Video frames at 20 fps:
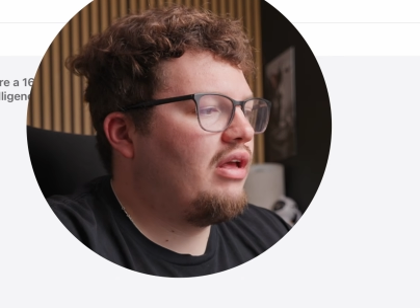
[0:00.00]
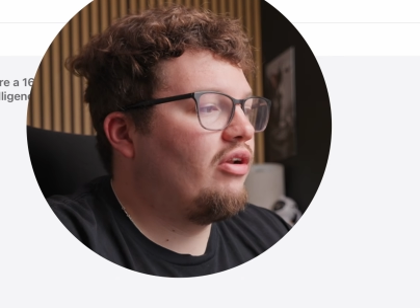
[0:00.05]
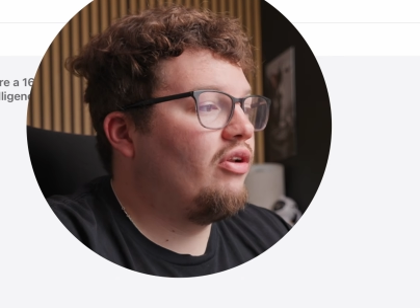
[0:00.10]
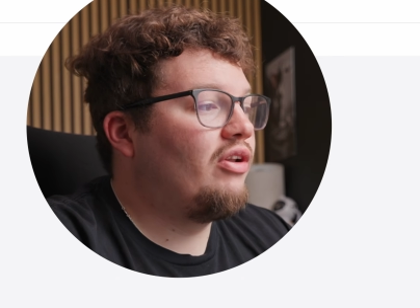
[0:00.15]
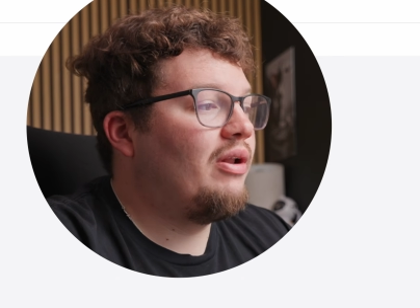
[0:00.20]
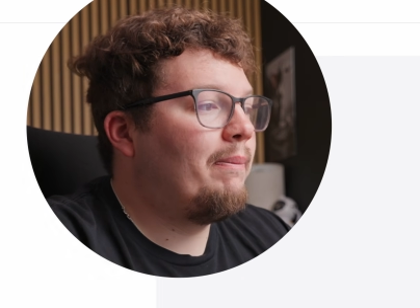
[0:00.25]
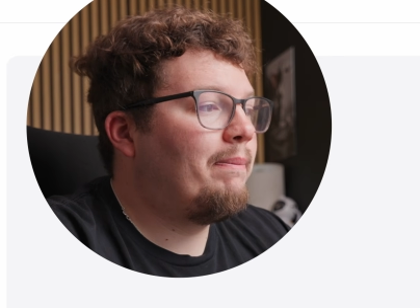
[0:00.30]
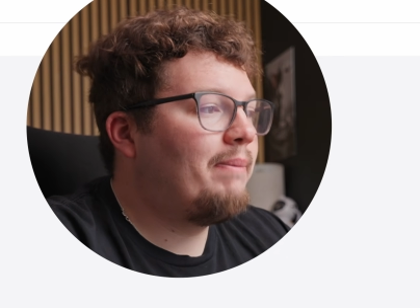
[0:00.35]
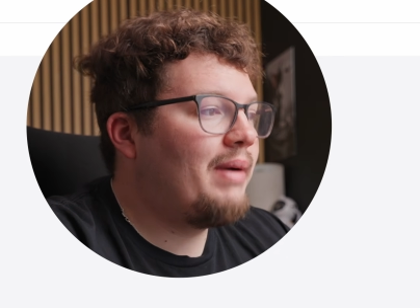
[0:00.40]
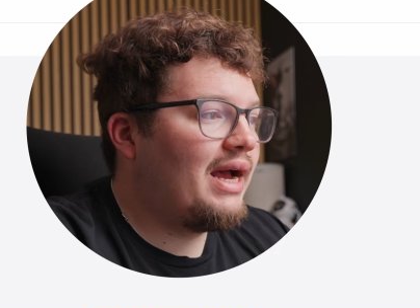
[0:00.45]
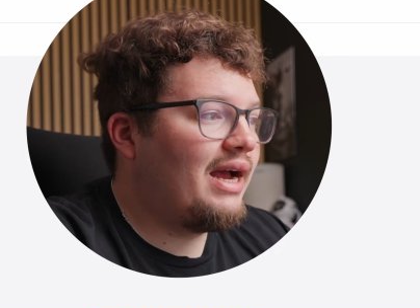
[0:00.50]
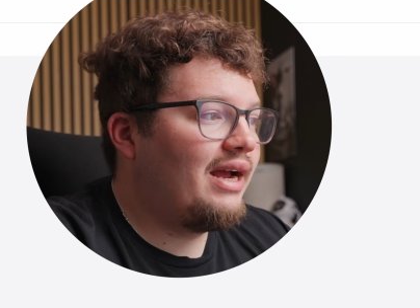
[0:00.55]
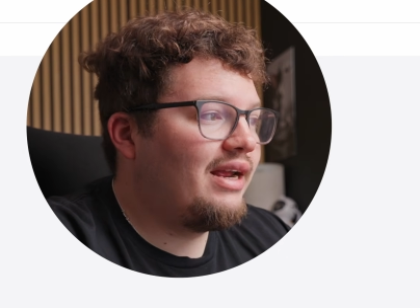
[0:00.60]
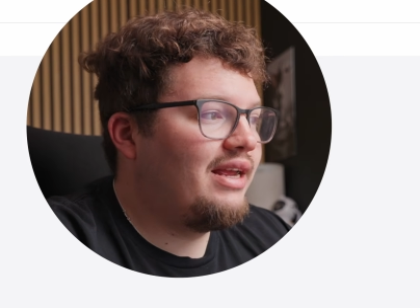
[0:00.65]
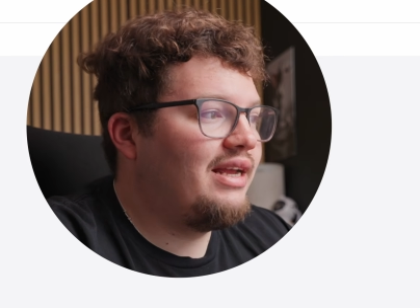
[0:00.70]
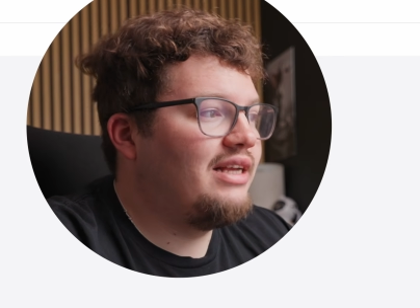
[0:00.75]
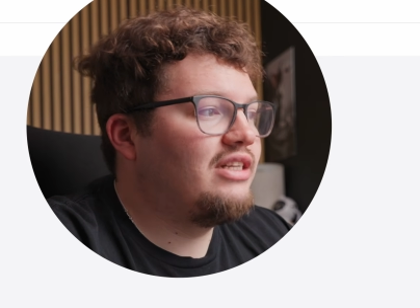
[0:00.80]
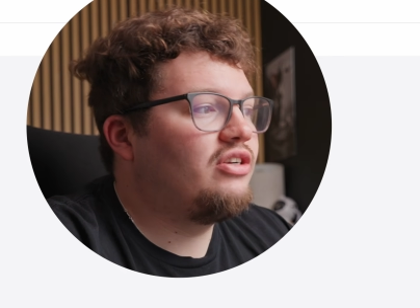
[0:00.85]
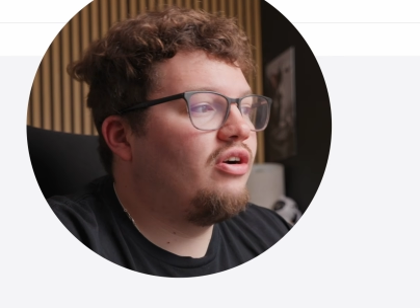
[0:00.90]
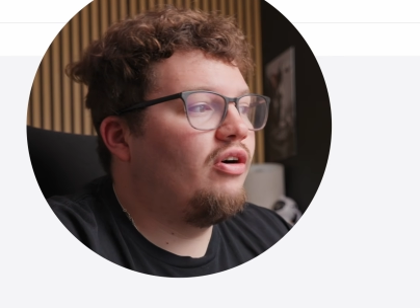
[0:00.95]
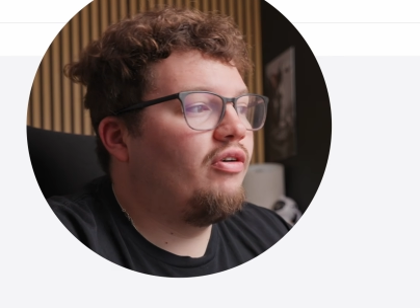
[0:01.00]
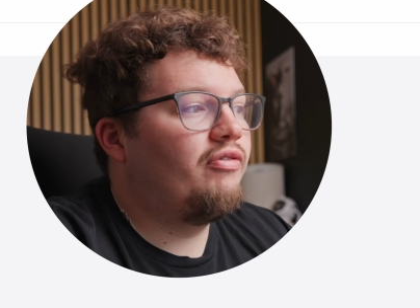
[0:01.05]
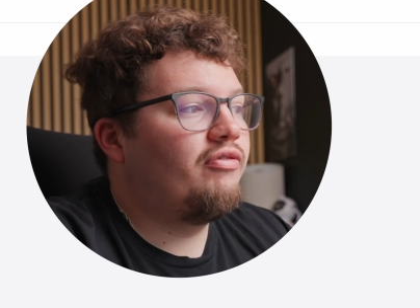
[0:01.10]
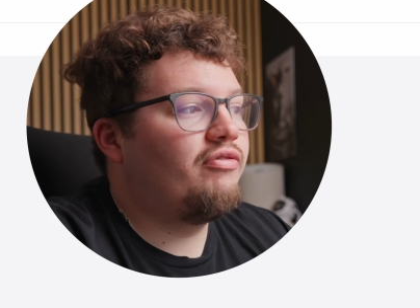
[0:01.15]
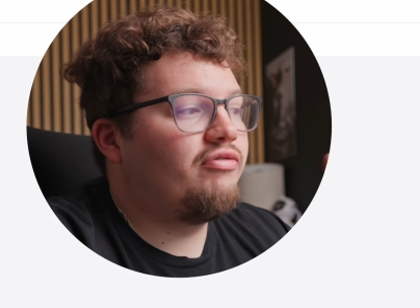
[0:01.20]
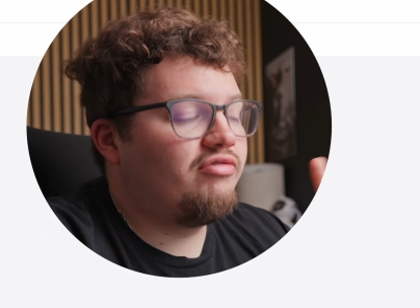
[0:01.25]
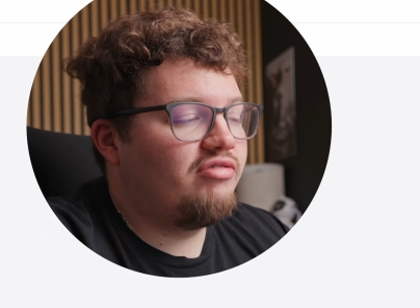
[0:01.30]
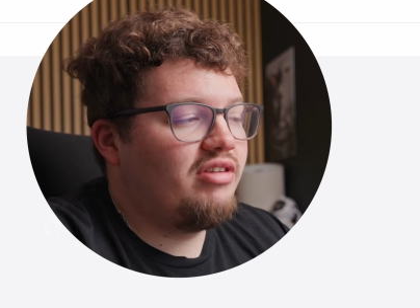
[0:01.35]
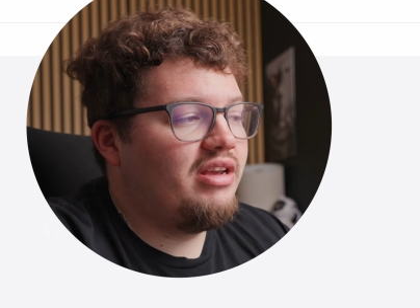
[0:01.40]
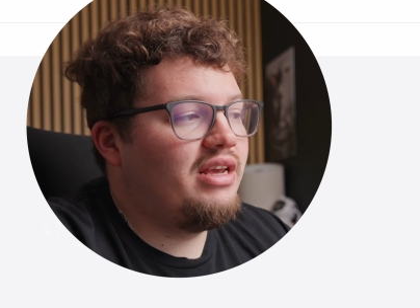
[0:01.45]
and on the back, it's got
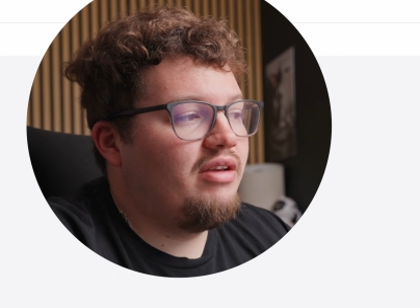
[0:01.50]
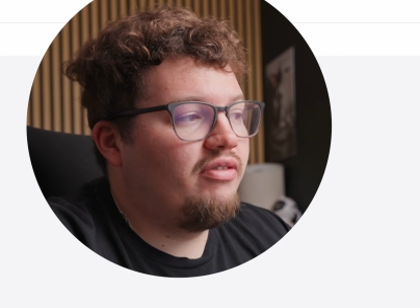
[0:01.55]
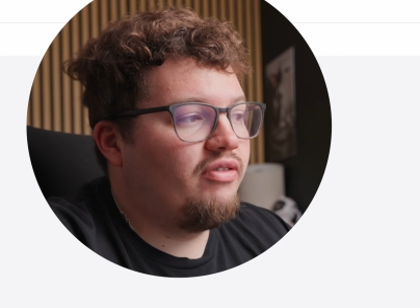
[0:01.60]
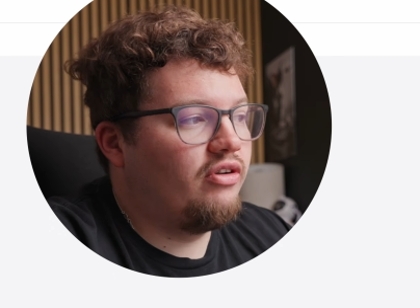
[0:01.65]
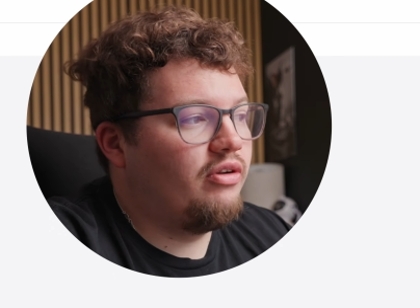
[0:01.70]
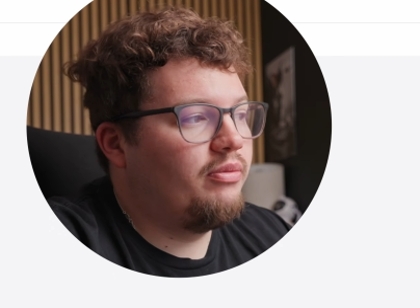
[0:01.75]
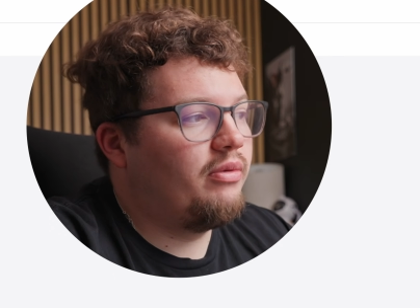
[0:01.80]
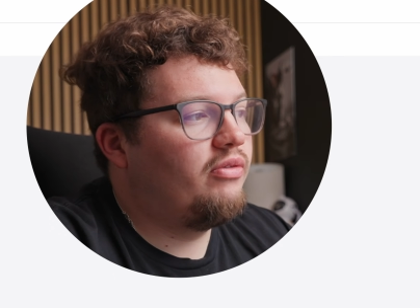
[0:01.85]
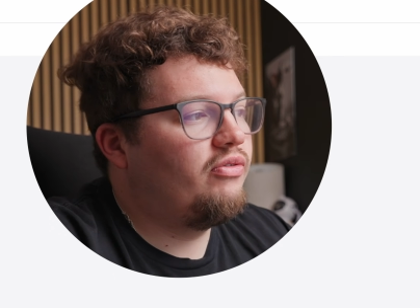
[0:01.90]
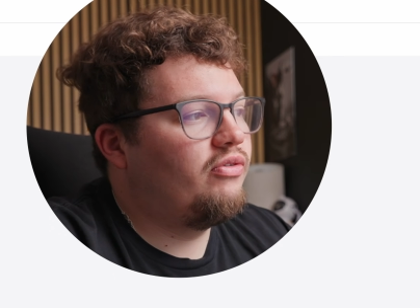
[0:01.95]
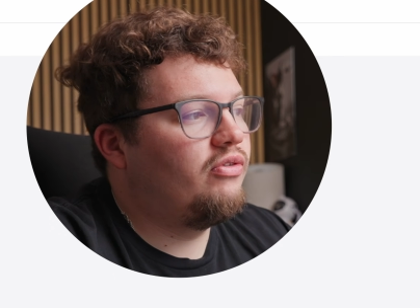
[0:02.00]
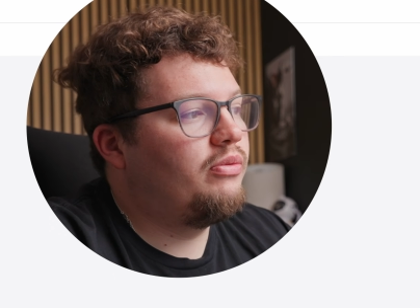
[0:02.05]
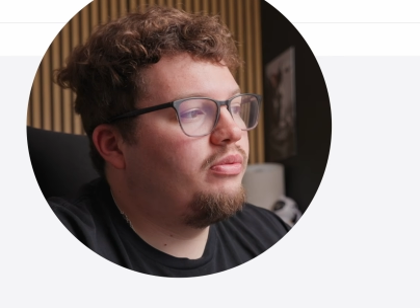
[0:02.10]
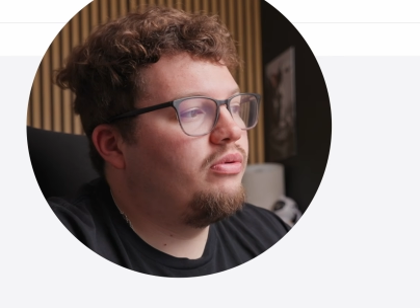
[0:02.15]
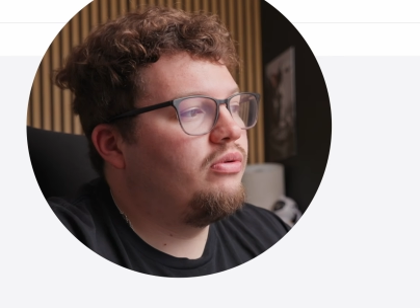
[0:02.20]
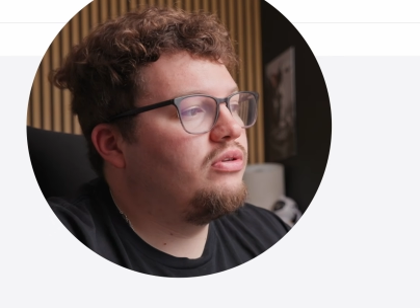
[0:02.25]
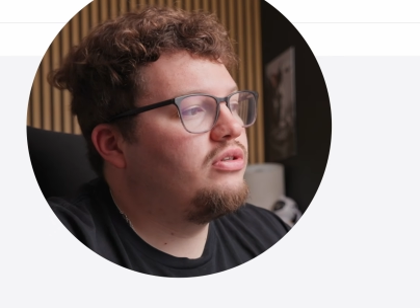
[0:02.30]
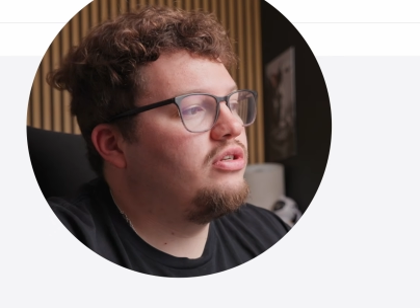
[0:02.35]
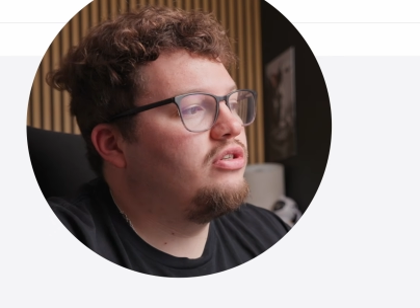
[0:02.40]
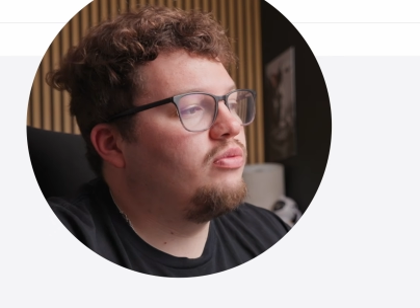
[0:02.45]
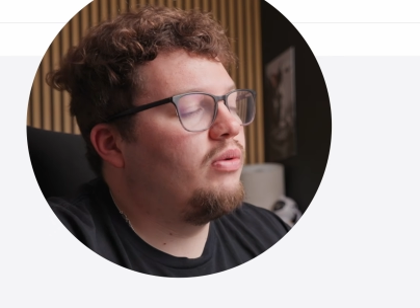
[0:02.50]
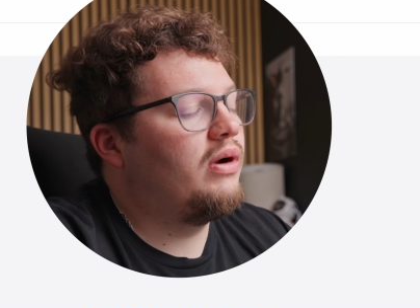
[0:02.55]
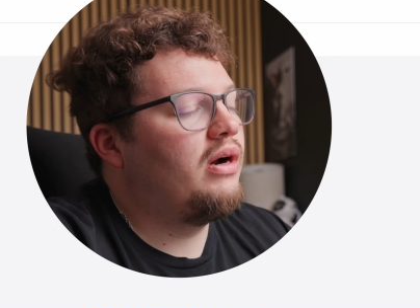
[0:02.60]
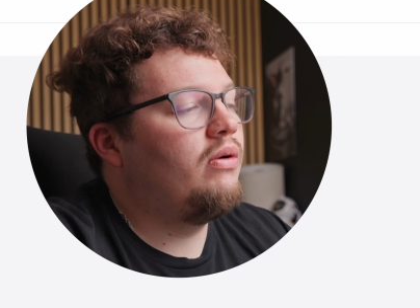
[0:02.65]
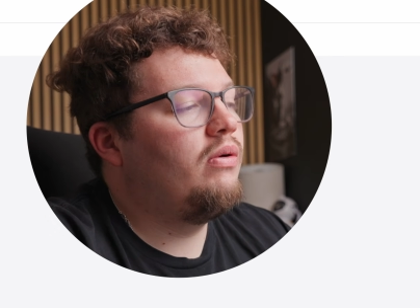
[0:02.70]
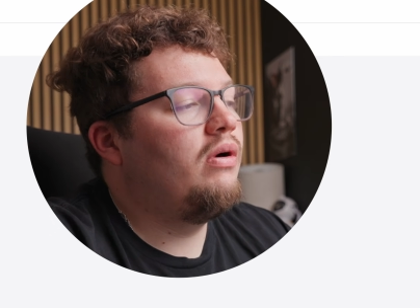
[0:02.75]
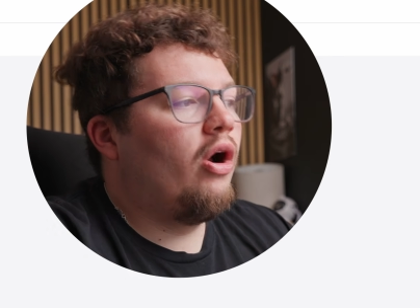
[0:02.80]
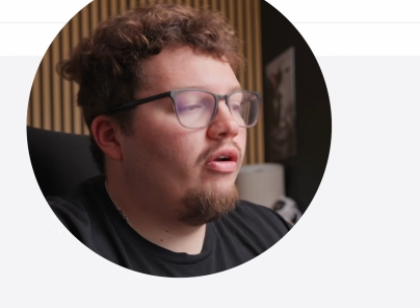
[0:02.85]
3 Thunderbolt 4 ports as well.